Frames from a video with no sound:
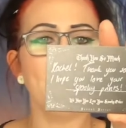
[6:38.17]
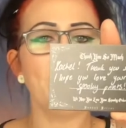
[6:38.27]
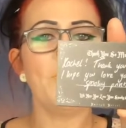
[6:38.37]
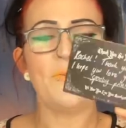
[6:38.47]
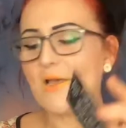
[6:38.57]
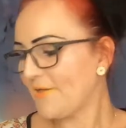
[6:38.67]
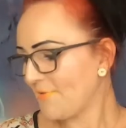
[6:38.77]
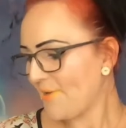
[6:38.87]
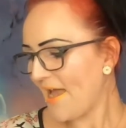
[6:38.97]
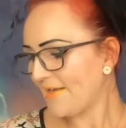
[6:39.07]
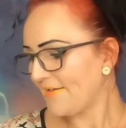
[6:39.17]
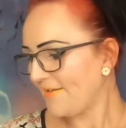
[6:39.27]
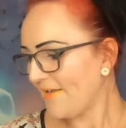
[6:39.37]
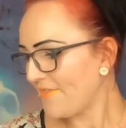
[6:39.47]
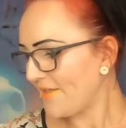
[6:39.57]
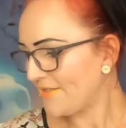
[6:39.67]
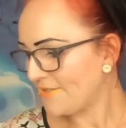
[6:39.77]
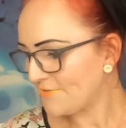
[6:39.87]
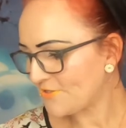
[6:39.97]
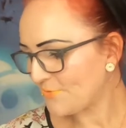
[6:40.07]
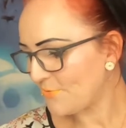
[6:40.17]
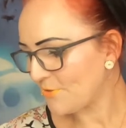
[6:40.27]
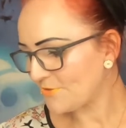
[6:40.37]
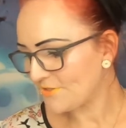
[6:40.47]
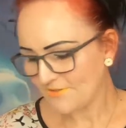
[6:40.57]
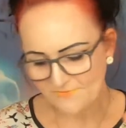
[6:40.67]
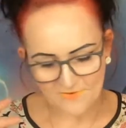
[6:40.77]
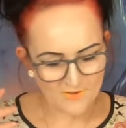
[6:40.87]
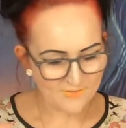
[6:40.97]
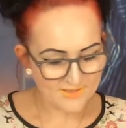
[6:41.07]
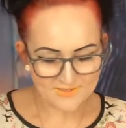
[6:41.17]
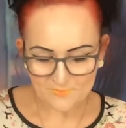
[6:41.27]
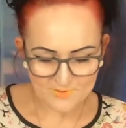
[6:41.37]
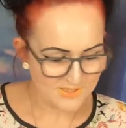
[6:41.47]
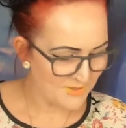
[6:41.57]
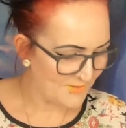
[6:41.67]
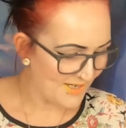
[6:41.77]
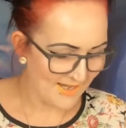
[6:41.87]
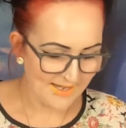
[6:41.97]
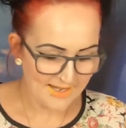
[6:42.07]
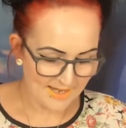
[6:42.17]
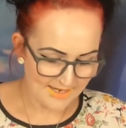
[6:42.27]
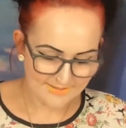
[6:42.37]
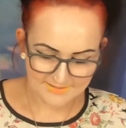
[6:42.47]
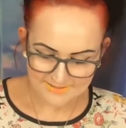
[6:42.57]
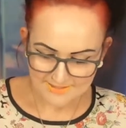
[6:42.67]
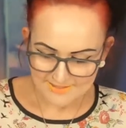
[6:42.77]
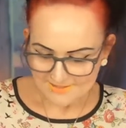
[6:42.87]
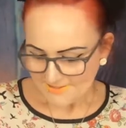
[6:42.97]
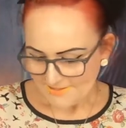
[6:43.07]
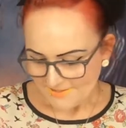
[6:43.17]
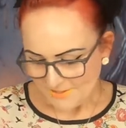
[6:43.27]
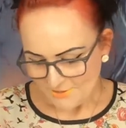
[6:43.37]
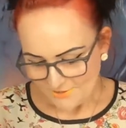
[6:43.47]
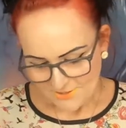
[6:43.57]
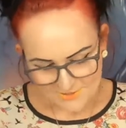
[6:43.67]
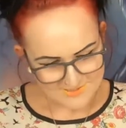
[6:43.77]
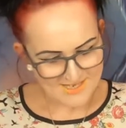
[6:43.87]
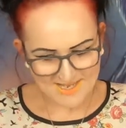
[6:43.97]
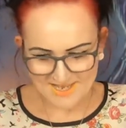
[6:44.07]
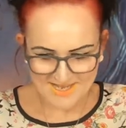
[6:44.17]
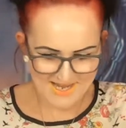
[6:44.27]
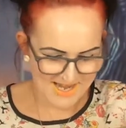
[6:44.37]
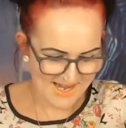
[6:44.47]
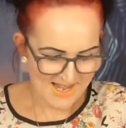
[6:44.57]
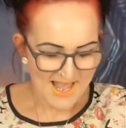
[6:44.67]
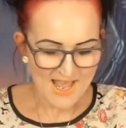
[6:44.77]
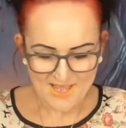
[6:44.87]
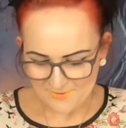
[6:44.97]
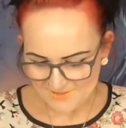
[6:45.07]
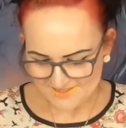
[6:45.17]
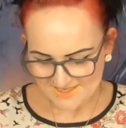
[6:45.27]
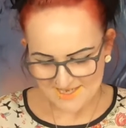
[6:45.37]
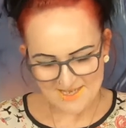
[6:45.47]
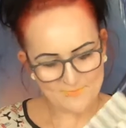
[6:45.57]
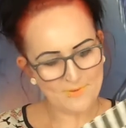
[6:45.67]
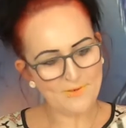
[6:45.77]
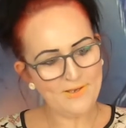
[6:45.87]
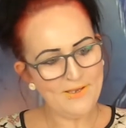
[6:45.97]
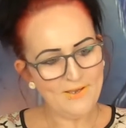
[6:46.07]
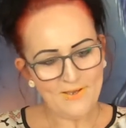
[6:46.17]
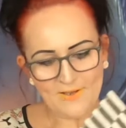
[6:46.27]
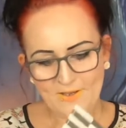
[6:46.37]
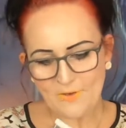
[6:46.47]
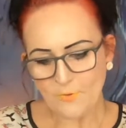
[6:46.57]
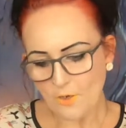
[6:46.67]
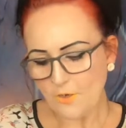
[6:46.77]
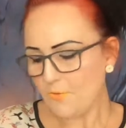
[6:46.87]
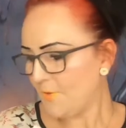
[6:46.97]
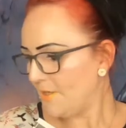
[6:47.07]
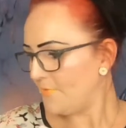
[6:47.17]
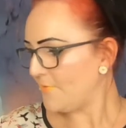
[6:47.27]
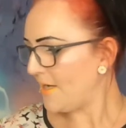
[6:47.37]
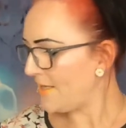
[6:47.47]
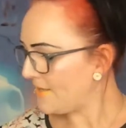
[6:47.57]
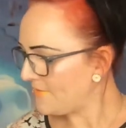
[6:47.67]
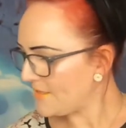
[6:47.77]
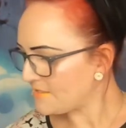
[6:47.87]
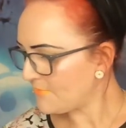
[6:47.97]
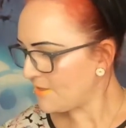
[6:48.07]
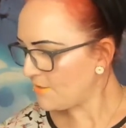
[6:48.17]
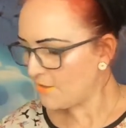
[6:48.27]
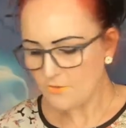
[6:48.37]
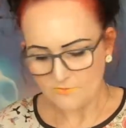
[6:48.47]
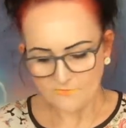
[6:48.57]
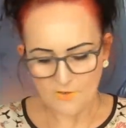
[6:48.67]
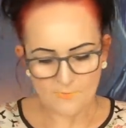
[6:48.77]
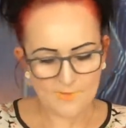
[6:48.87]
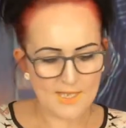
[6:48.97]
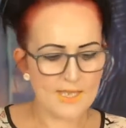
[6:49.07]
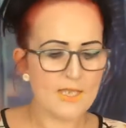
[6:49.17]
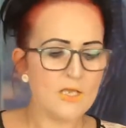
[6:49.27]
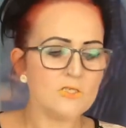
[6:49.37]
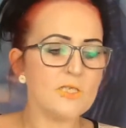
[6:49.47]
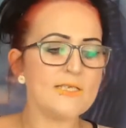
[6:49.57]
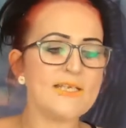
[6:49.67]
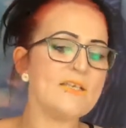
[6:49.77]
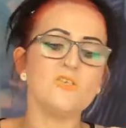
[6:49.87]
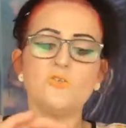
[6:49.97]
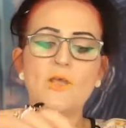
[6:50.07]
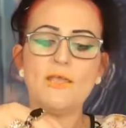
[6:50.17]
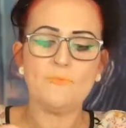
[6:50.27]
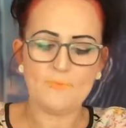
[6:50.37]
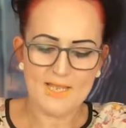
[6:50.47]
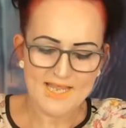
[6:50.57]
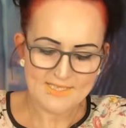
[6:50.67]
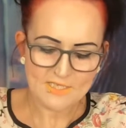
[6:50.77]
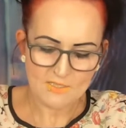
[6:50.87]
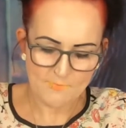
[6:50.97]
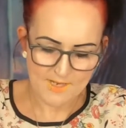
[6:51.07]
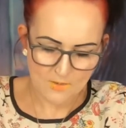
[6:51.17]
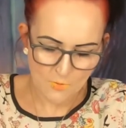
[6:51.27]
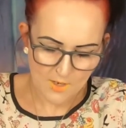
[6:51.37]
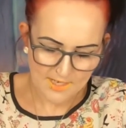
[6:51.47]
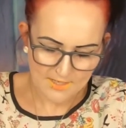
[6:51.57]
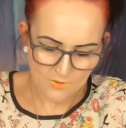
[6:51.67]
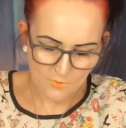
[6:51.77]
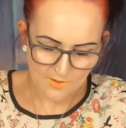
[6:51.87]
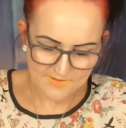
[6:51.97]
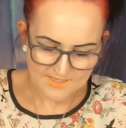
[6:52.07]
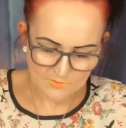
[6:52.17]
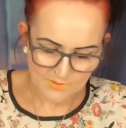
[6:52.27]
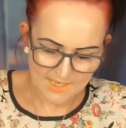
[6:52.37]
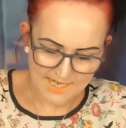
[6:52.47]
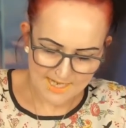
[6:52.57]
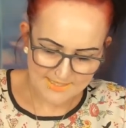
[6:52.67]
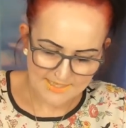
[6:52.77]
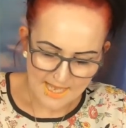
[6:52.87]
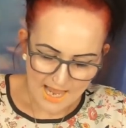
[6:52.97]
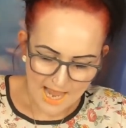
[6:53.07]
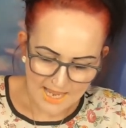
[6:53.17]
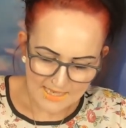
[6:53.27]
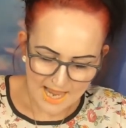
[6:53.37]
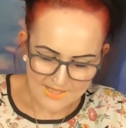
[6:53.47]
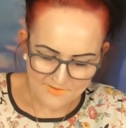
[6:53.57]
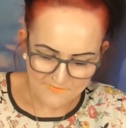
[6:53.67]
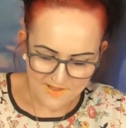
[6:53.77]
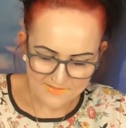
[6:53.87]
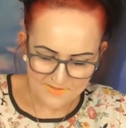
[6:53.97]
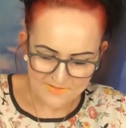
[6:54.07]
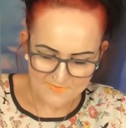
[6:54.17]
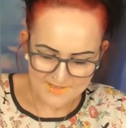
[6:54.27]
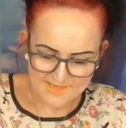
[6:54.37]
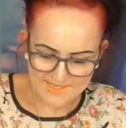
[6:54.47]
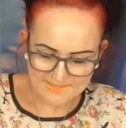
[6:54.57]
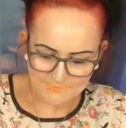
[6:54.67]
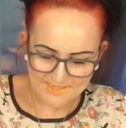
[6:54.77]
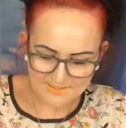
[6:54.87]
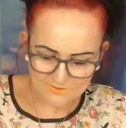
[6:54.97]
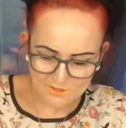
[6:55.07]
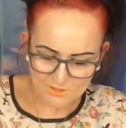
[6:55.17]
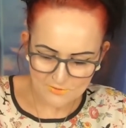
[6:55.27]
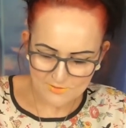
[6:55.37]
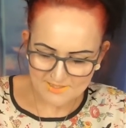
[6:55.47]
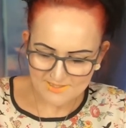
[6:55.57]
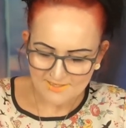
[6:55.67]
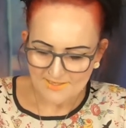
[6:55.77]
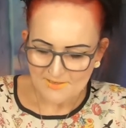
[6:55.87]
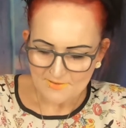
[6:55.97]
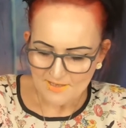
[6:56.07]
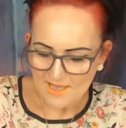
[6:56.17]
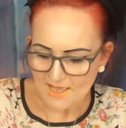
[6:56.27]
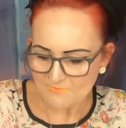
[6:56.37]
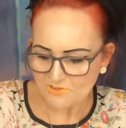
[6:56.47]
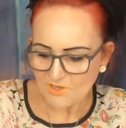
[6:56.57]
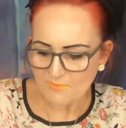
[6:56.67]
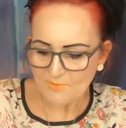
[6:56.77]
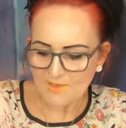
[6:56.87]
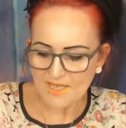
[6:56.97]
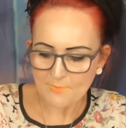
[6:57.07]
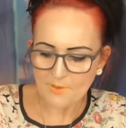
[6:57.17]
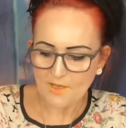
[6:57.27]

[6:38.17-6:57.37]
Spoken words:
You're welcome, Hannah, and thank you so much for this opportunity. And you're naughty. I always say it, but oh, right. And that's my order form there. So let's get straight into the big one. I know what this one is. I like the fact that they're in this Beetlejuice stripy paper.